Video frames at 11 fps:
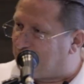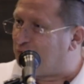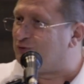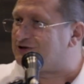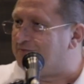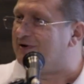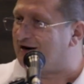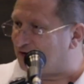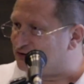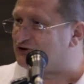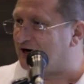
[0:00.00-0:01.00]
do some
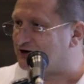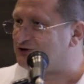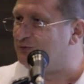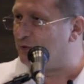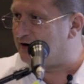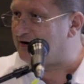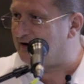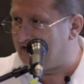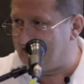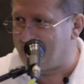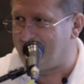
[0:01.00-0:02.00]
reconstruction work
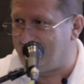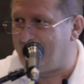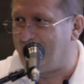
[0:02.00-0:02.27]
in,